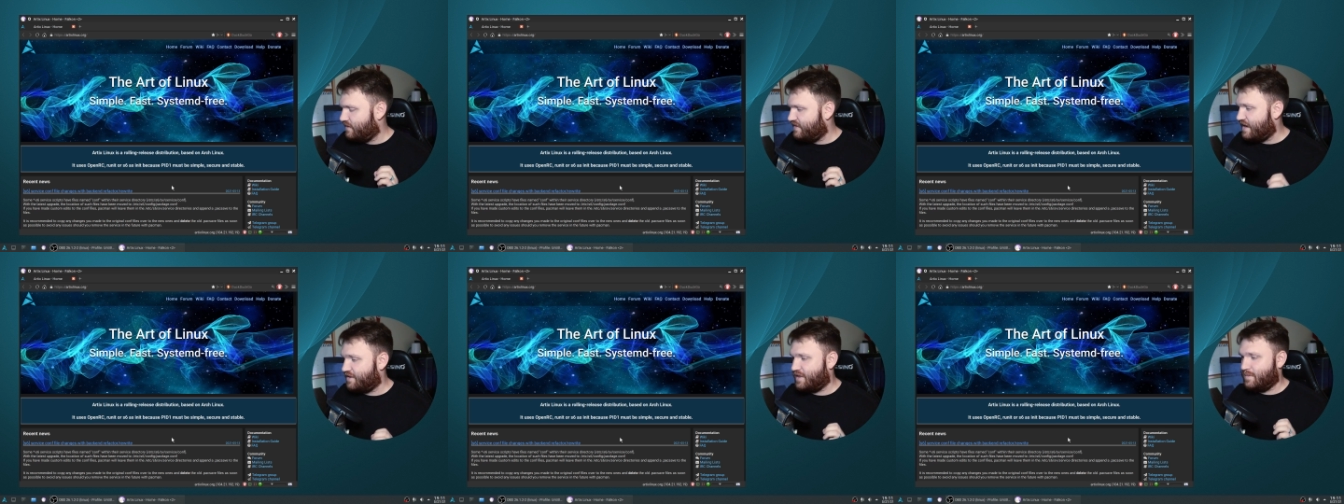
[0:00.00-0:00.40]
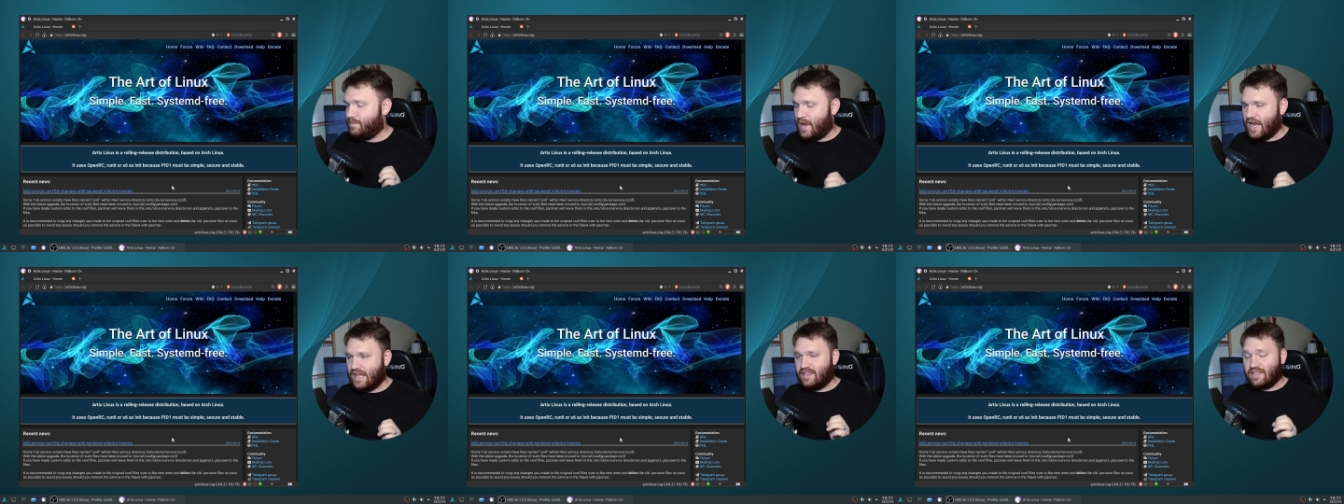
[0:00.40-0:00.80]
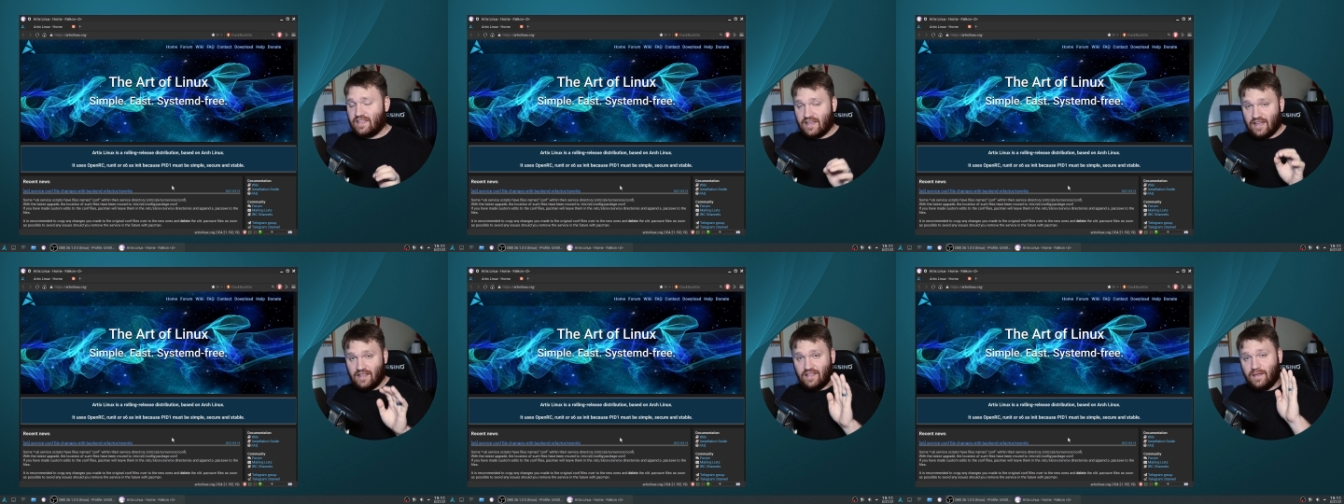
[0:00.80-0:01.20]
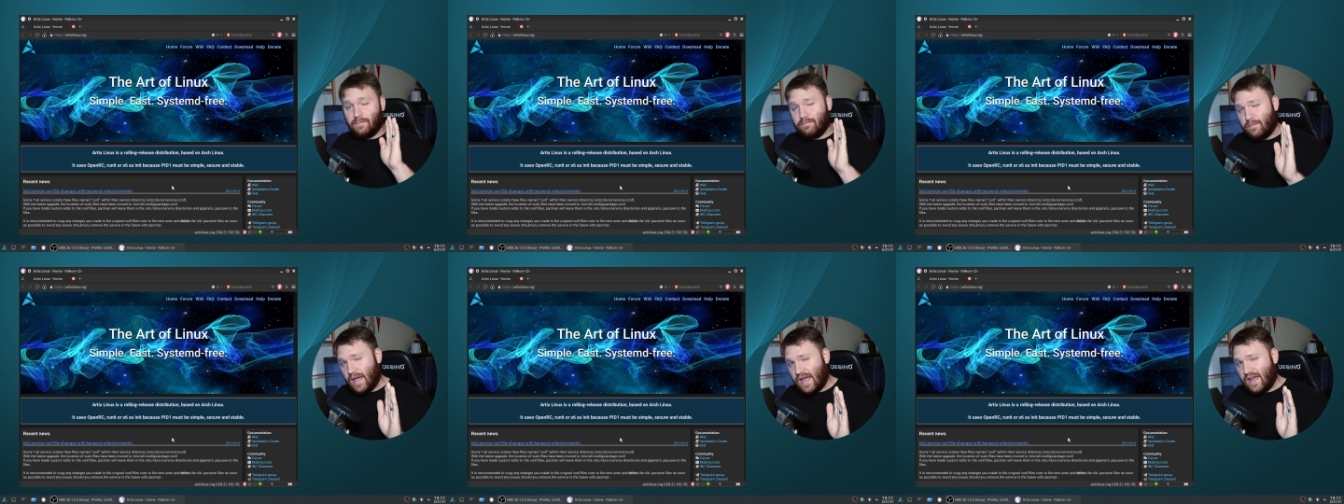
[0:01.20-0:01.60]
Now the main thing, the
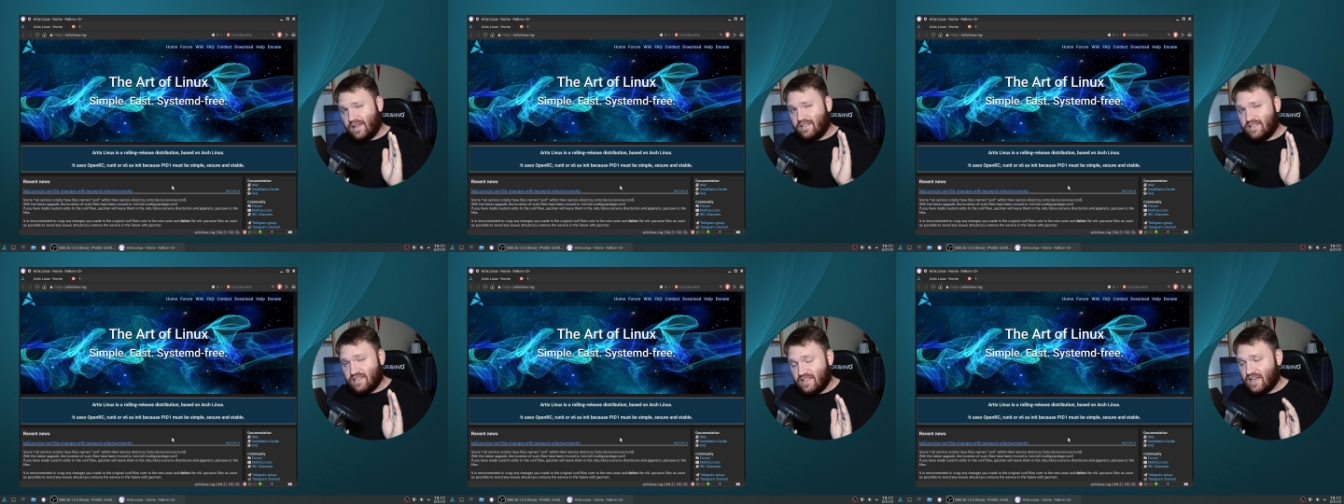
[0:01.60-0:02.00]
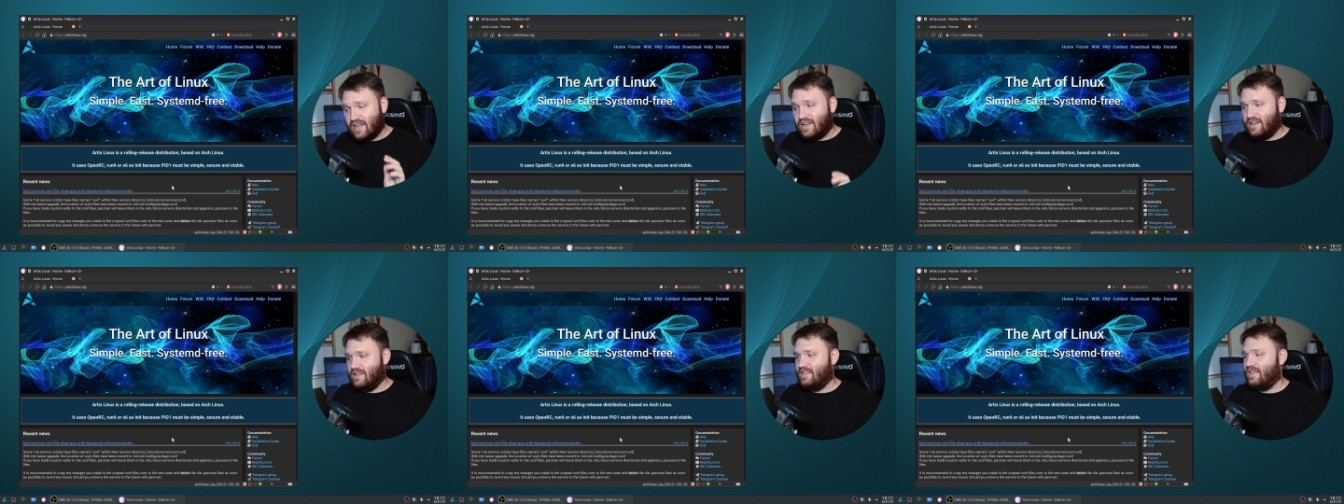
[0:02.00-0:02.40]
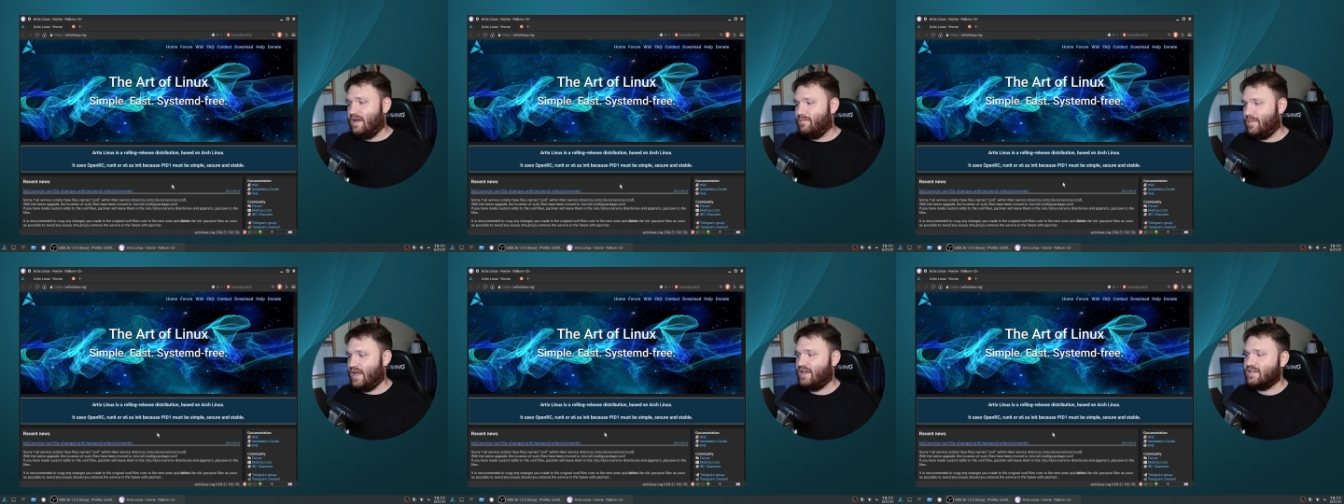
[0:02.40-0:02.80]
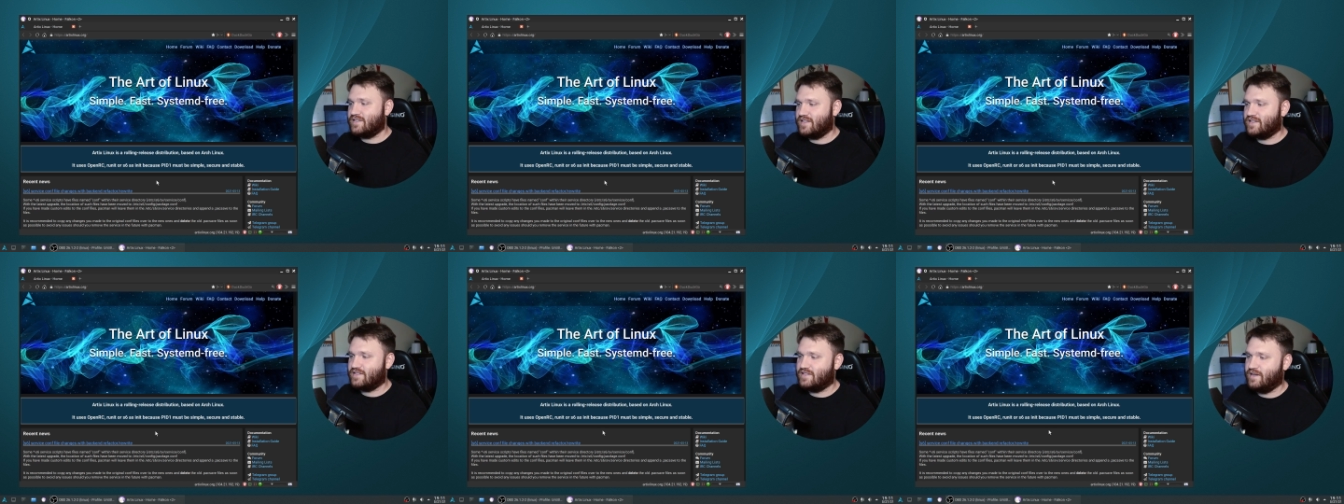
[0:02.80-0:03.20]
main thing that makes
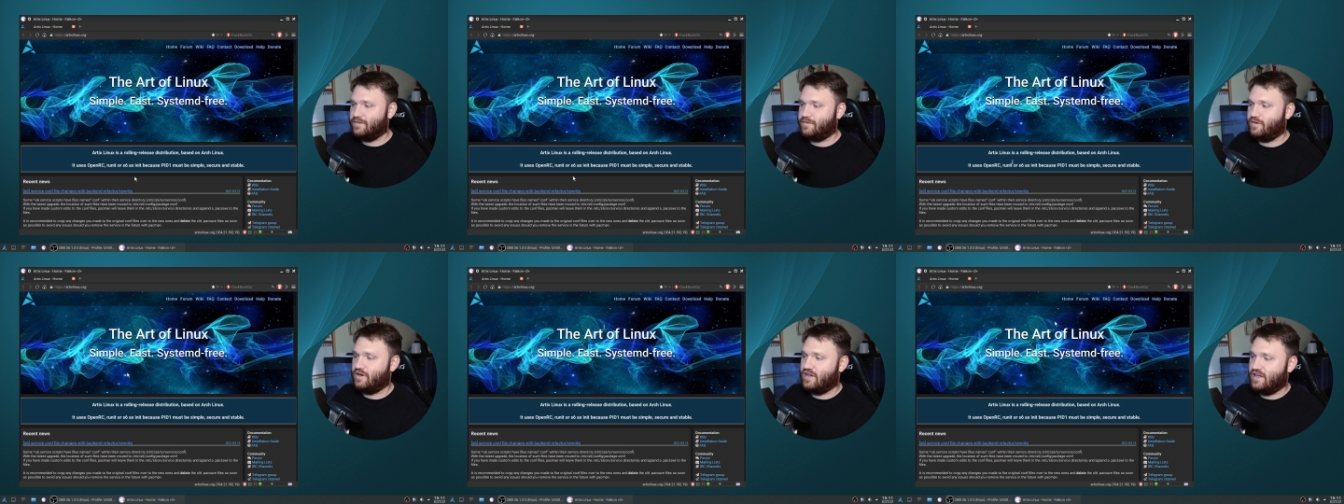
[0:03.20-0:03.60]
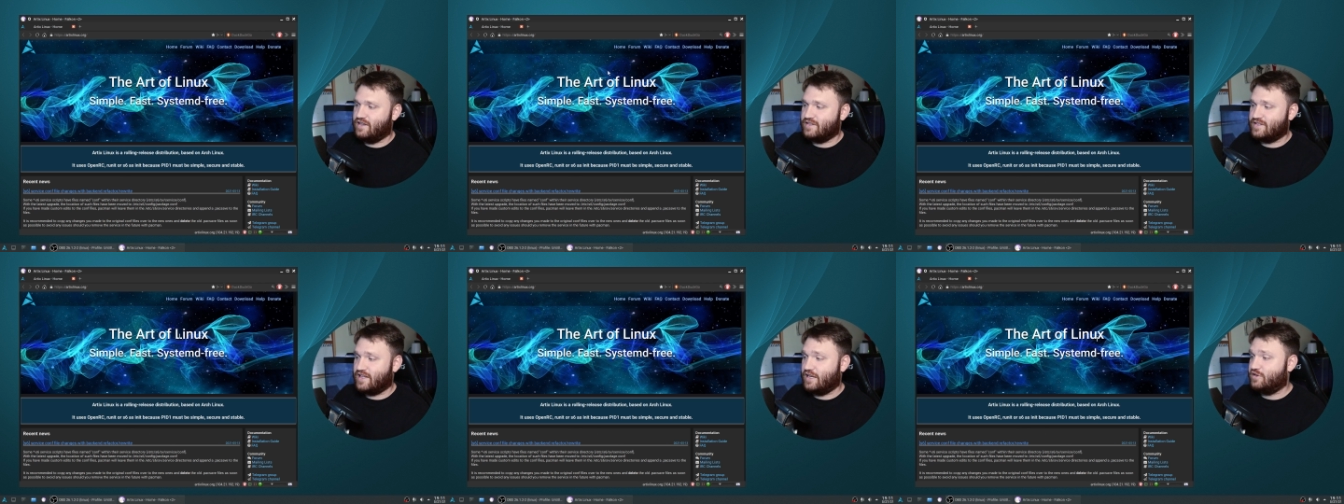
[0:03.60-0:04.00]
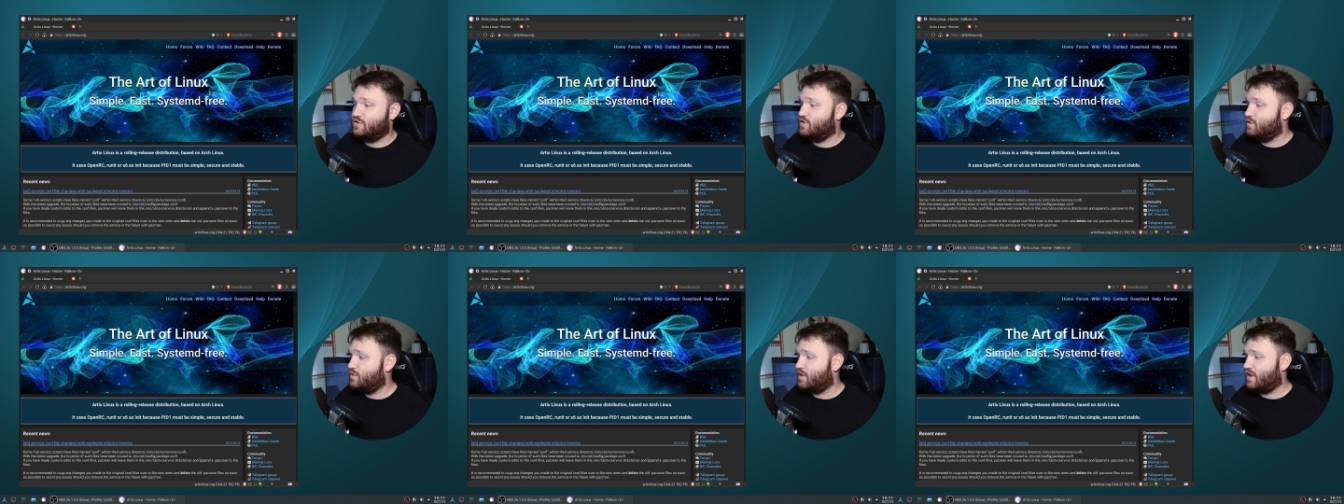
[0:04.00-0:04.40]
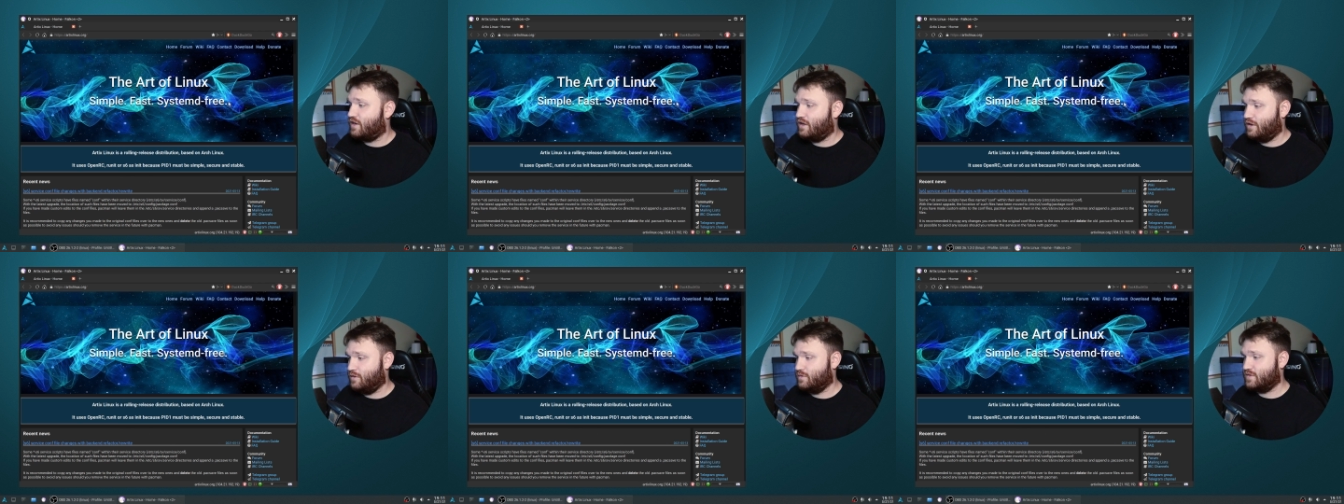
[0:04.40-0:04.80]
this different is they do
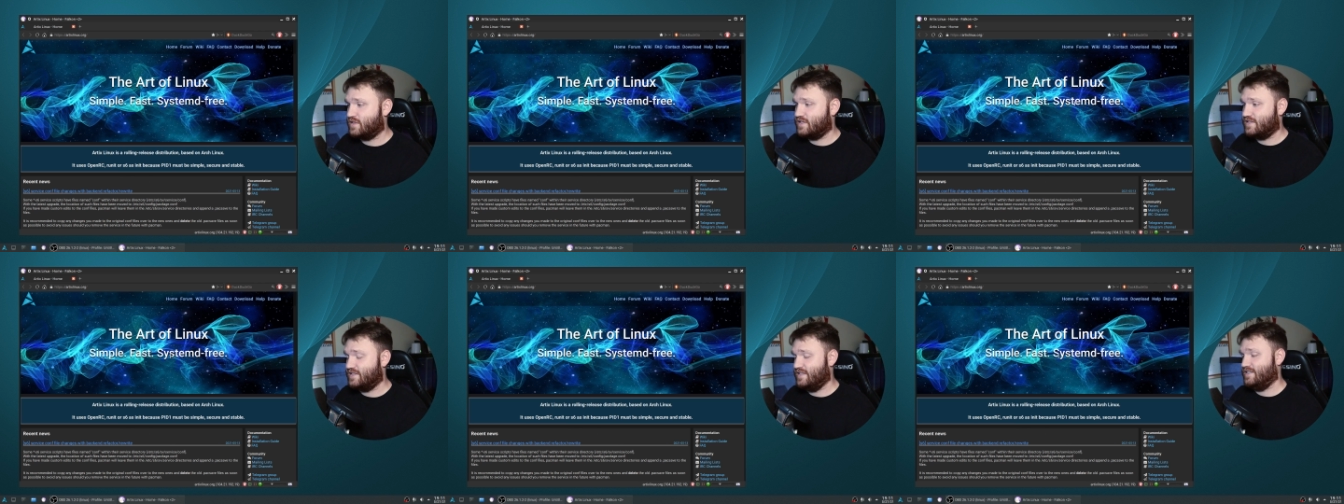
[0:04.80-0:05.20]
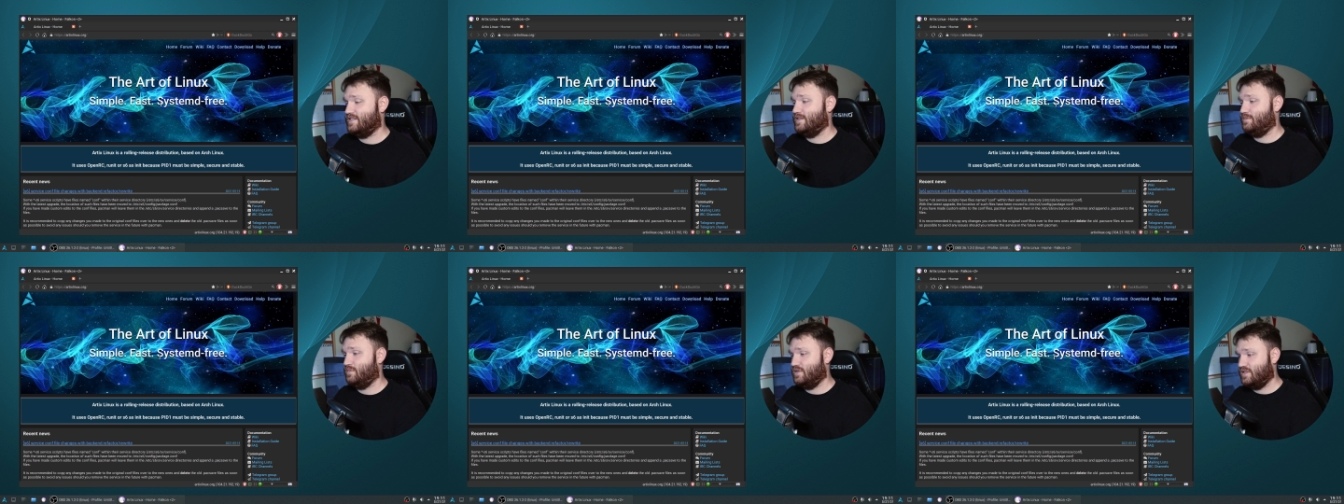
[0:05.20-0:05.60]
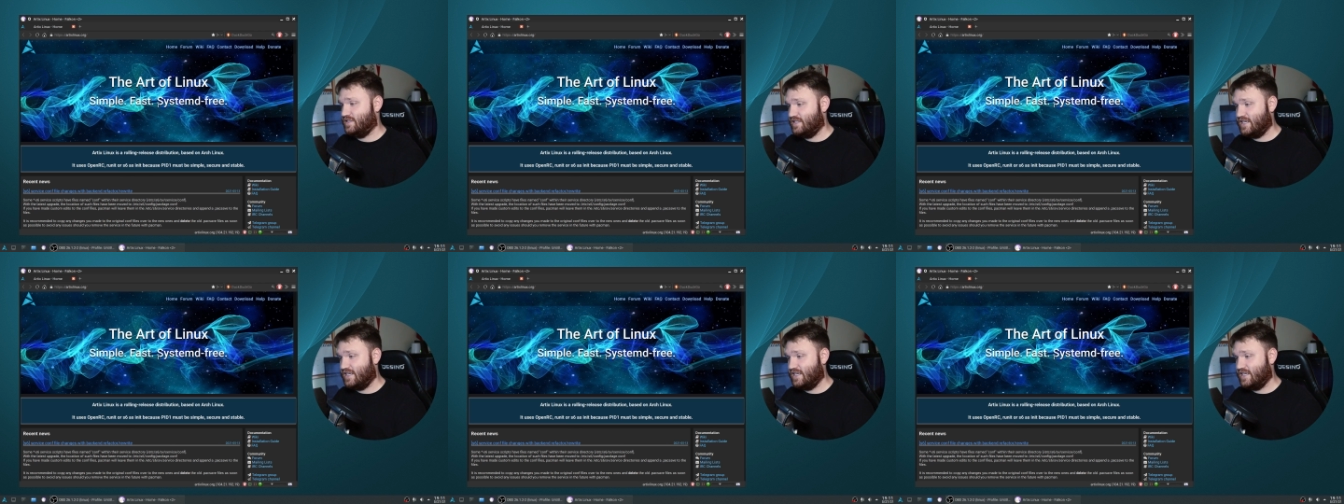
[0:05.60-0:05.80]
not use Systemd.